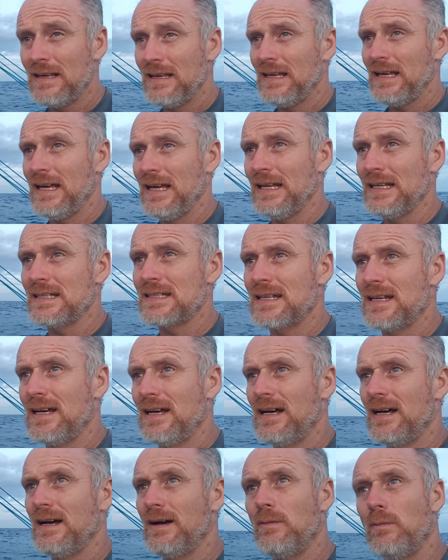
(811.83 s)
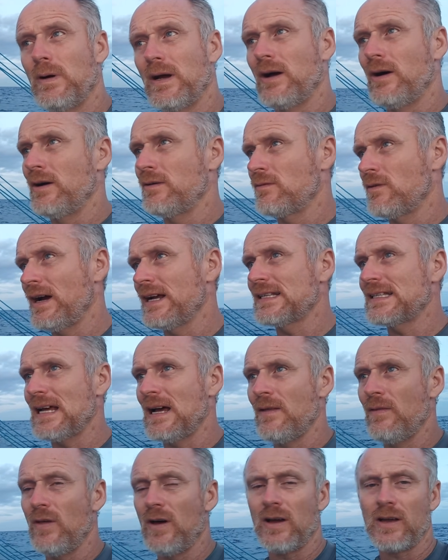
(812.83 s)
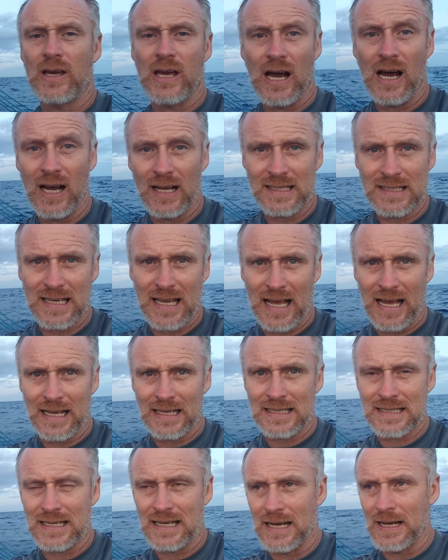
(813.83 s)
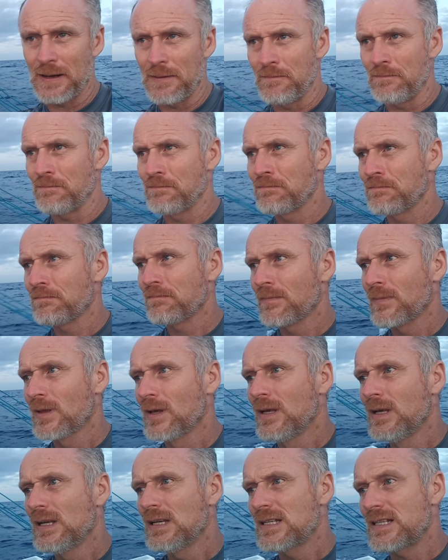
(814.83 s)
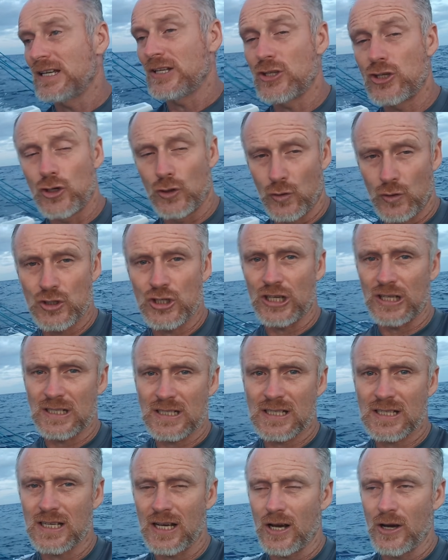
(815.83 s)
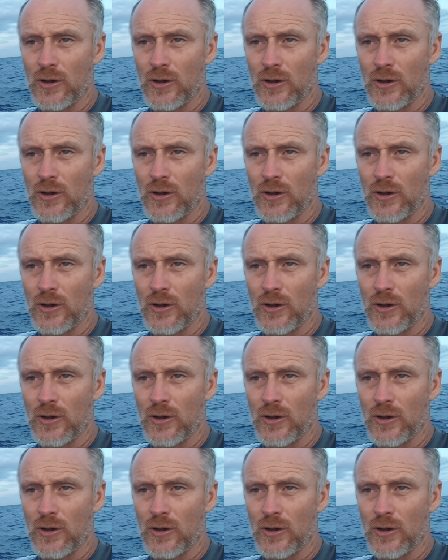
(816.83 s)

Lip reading: and we're going right down the cut at St. George's. So